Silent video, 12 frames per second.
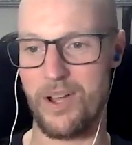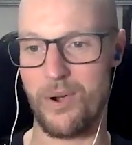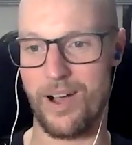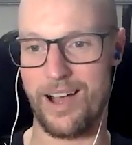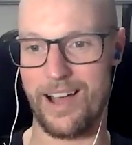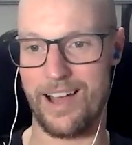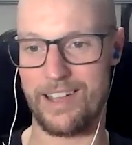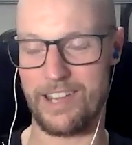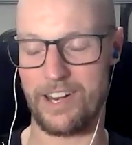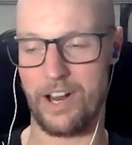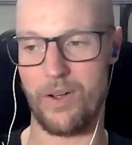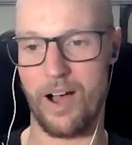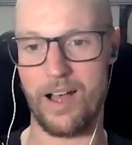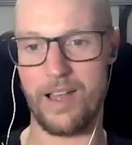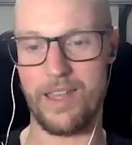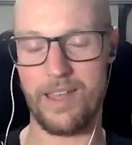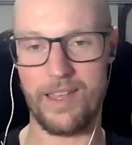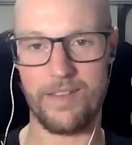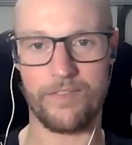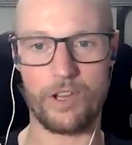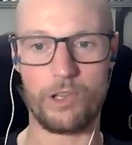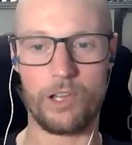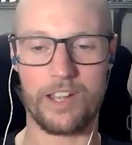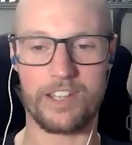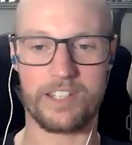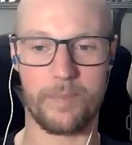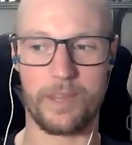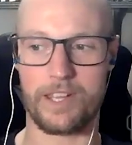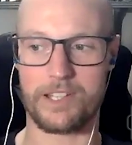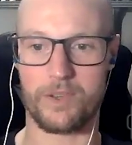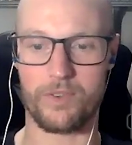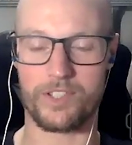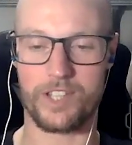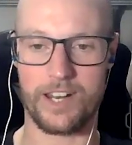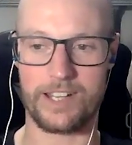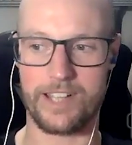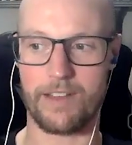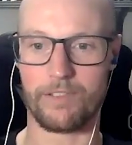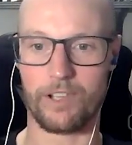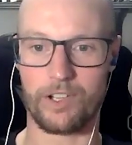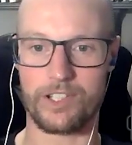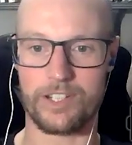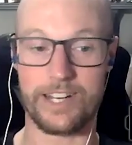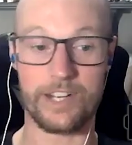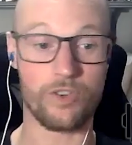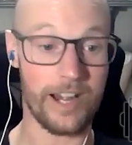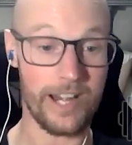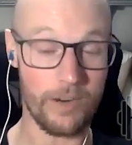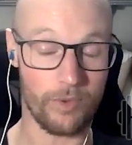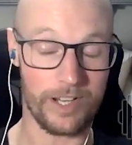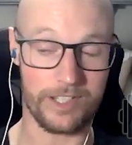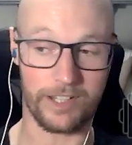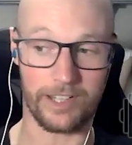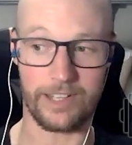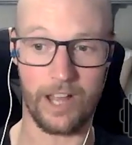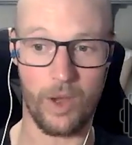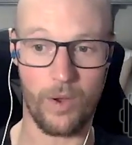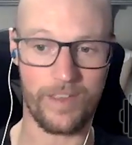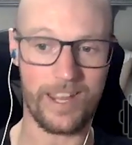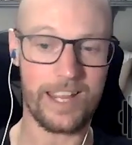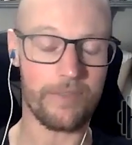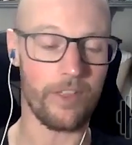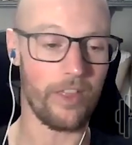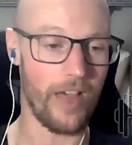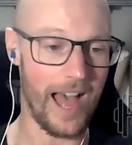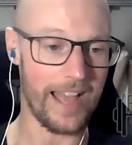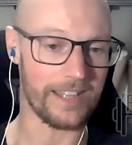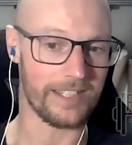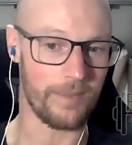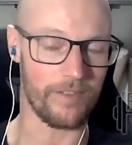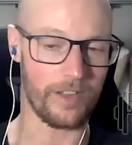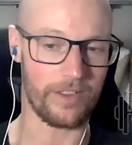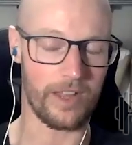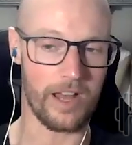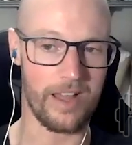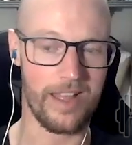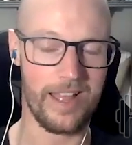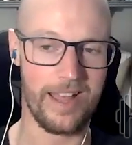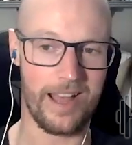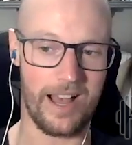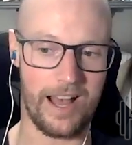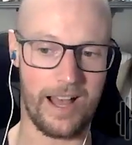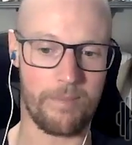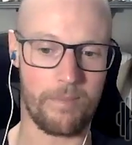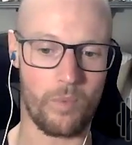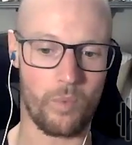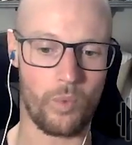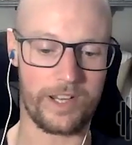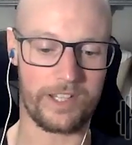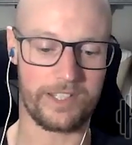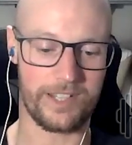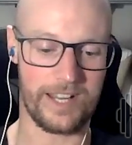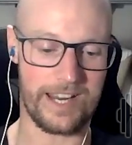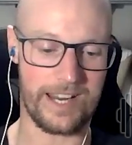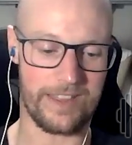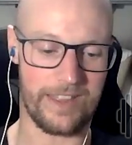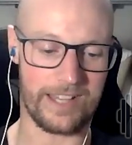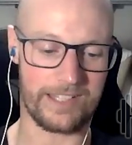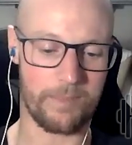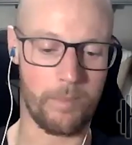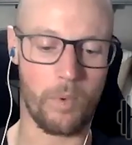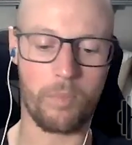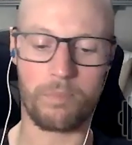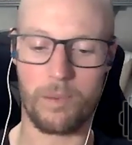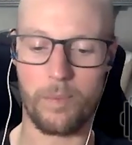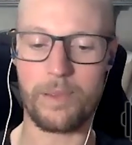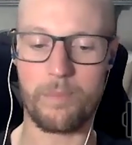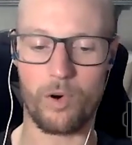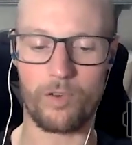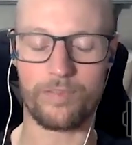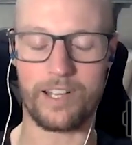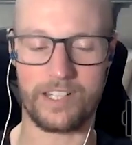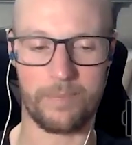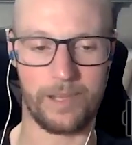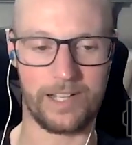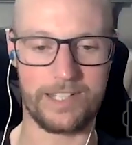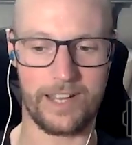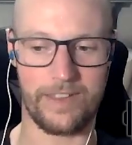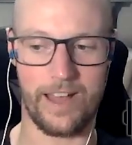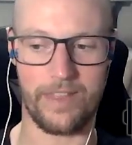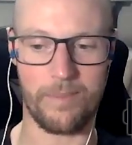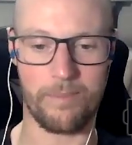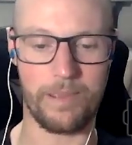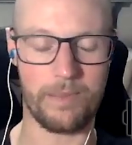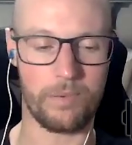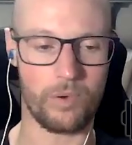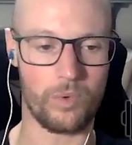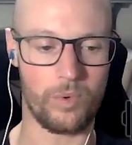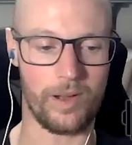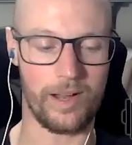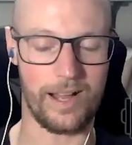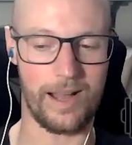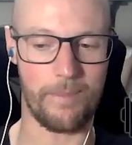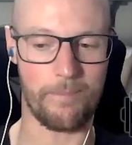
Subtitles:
so, if you look at some of these sort of studies that have looked at detraining recently, though, I think even that is something that we see there's probably more flexibility in that than people